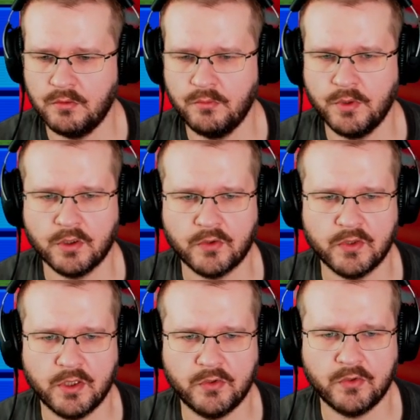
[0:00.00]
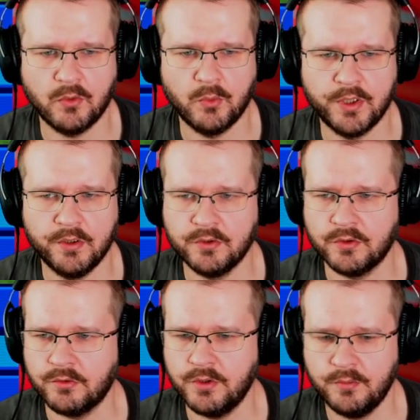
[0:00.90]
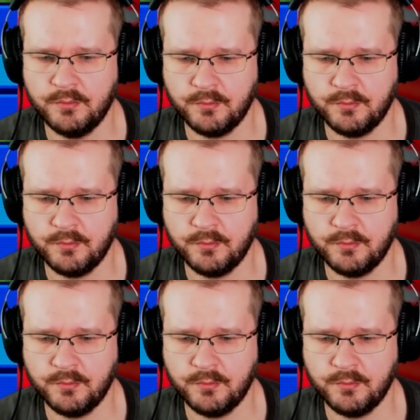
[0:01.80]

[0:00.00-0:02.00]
We're gonna slice our way onto the green,